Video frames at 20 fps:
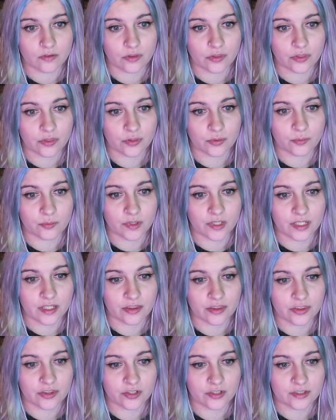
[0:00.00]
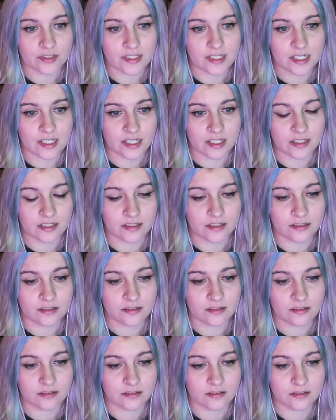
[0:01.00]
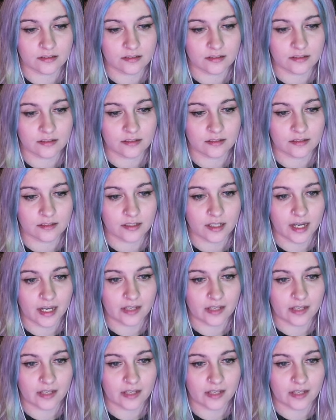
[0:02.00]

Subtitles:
3, 13. I